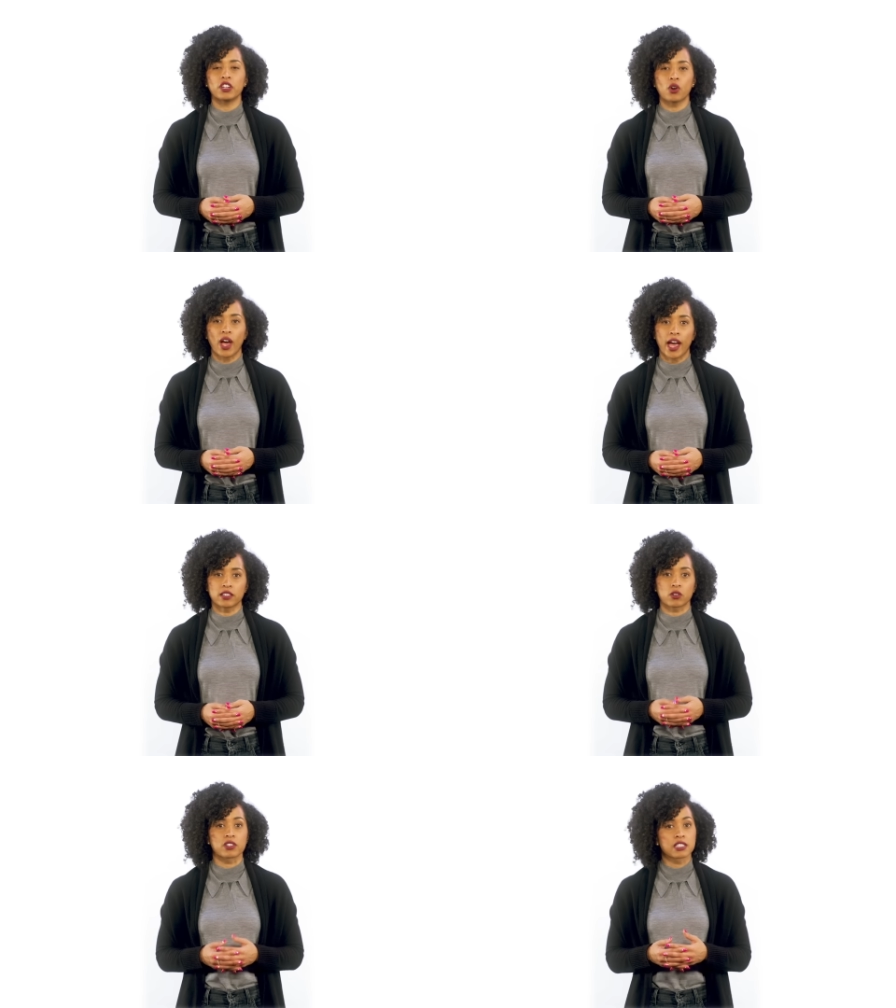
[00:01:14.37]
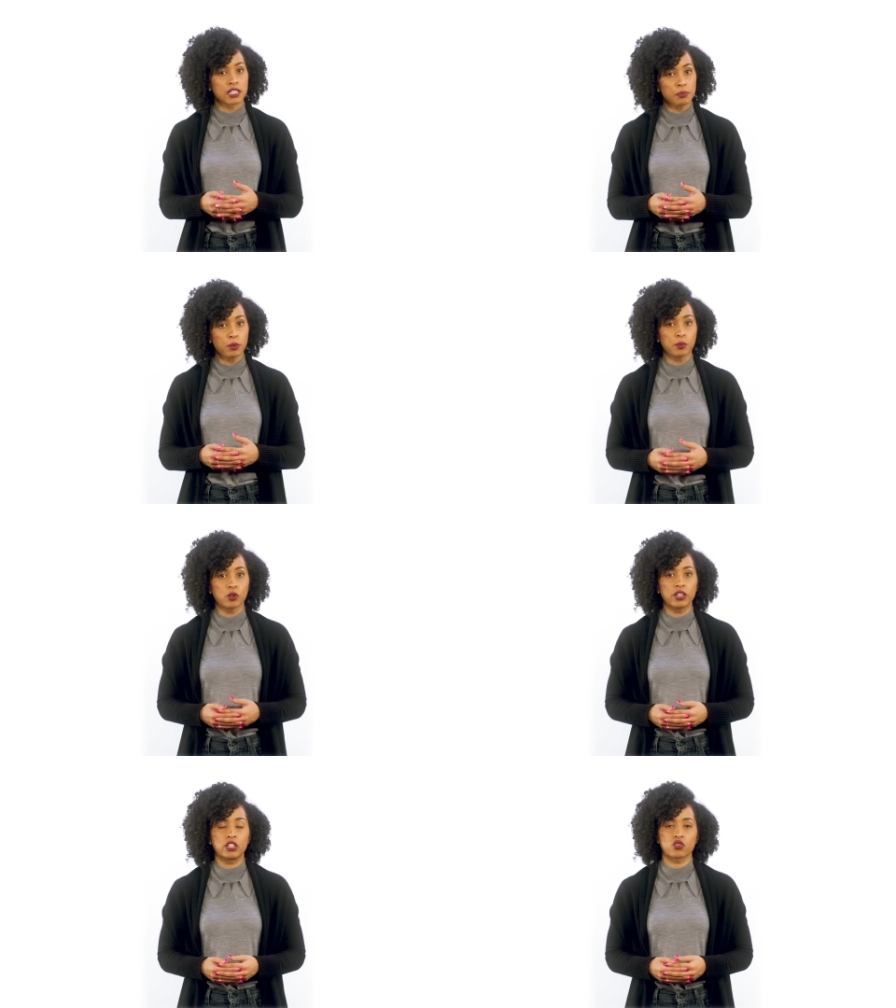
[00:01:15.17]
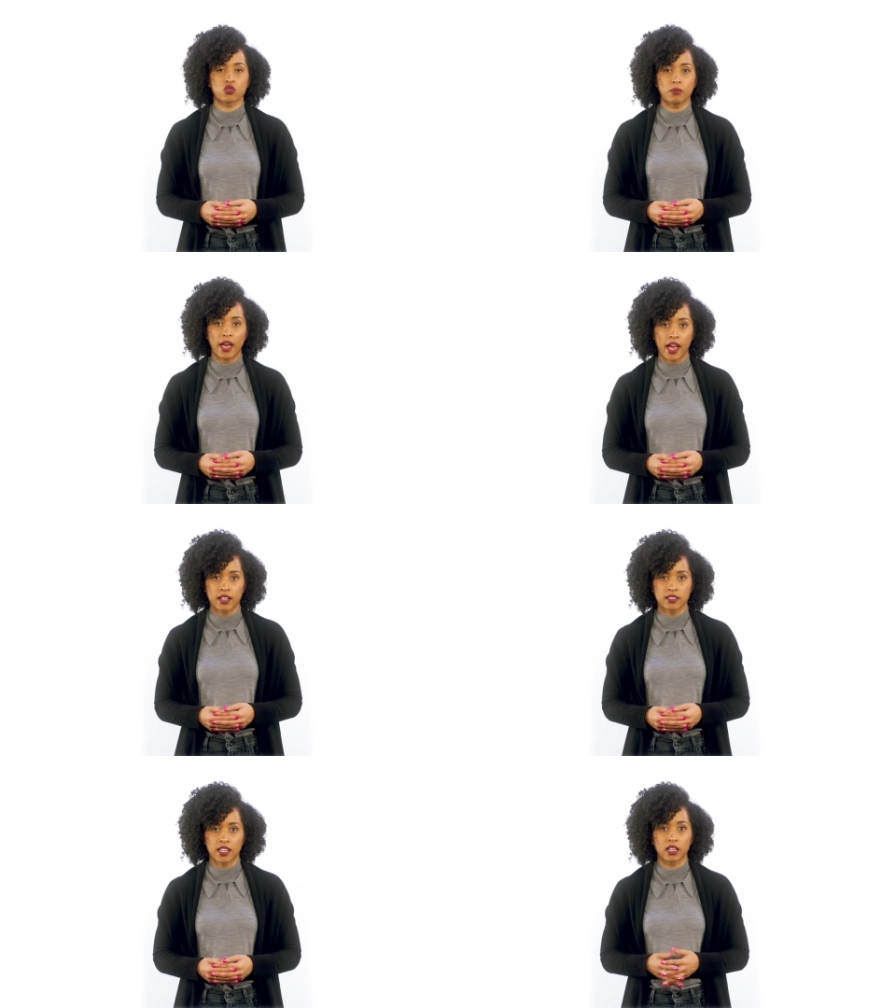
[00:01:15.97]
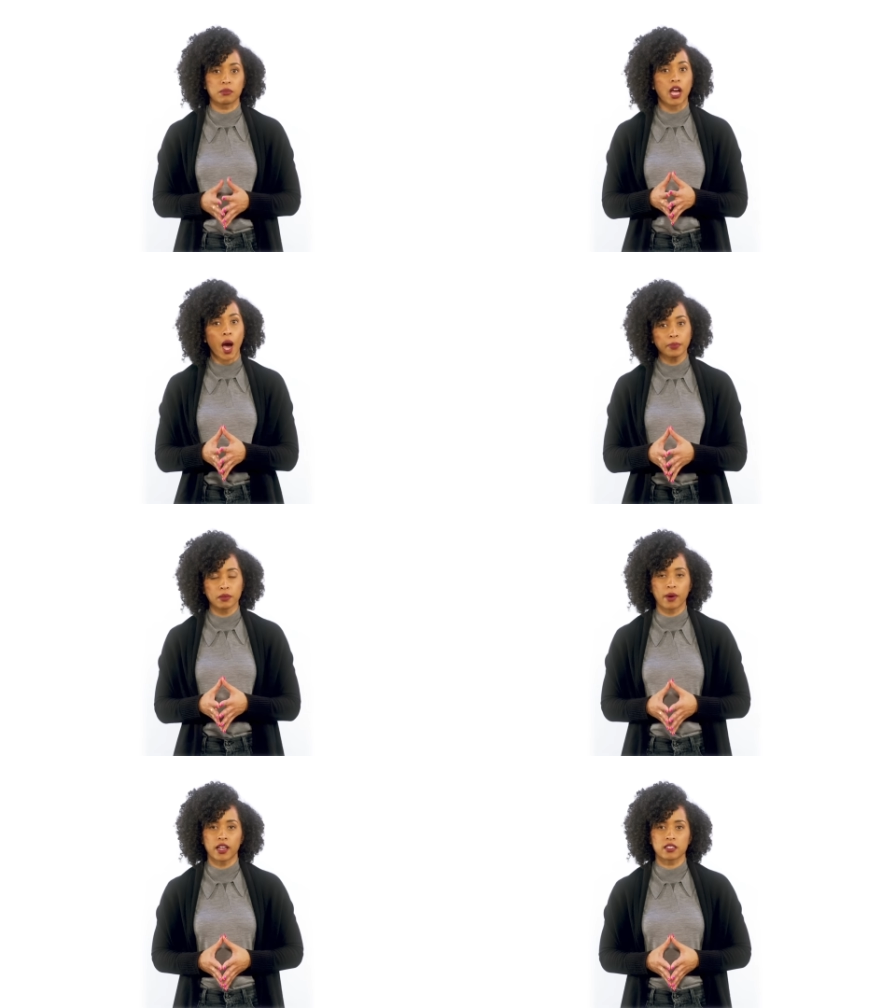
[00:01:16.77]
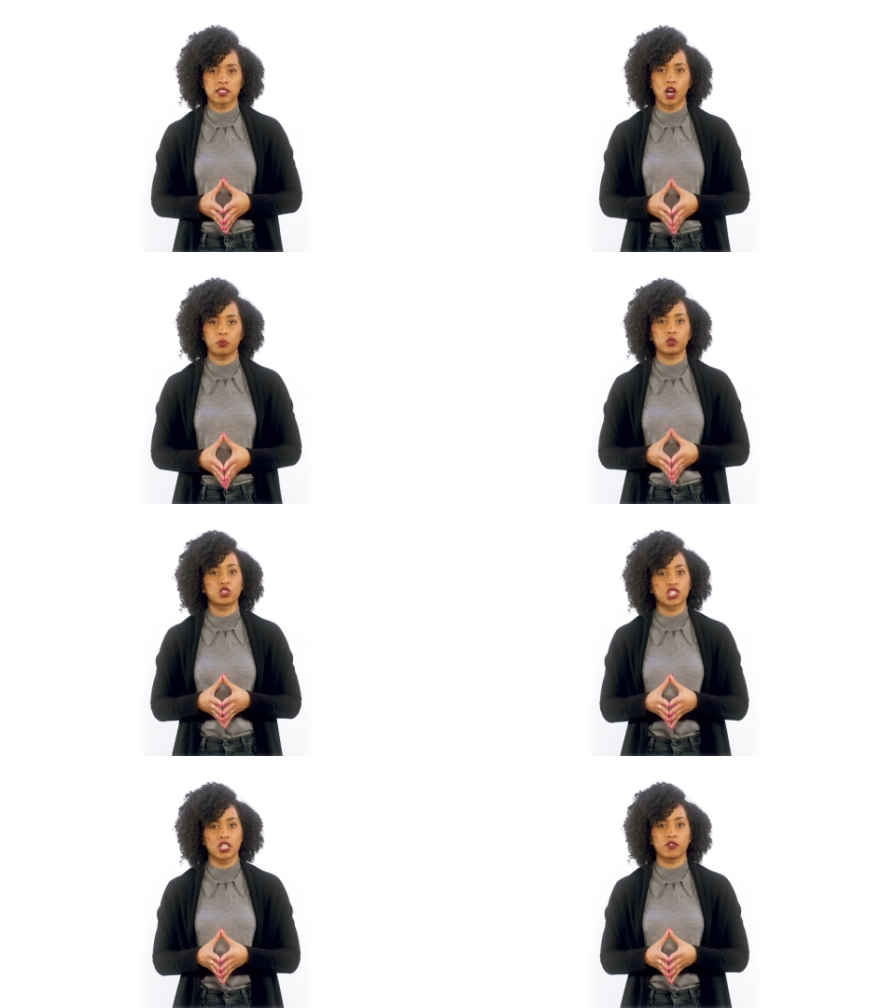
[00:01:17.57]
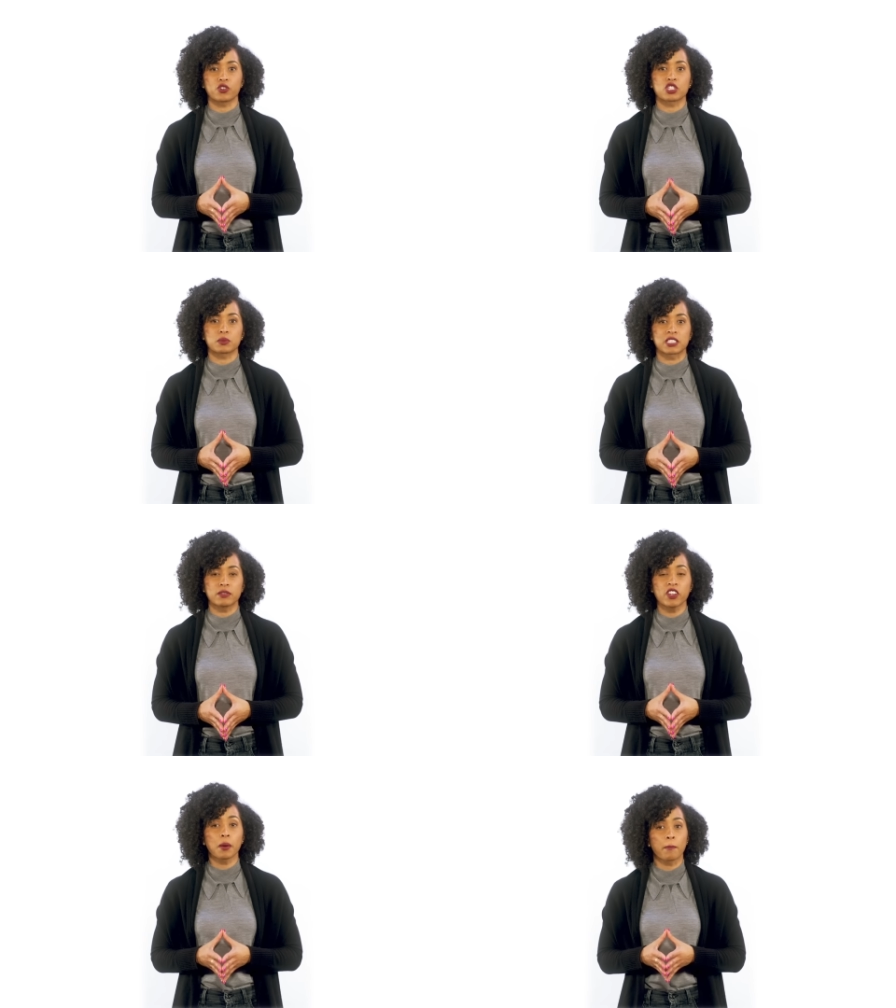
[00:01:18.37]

video ads are skippable in-stream ads that can be optimized to help you achieve your specific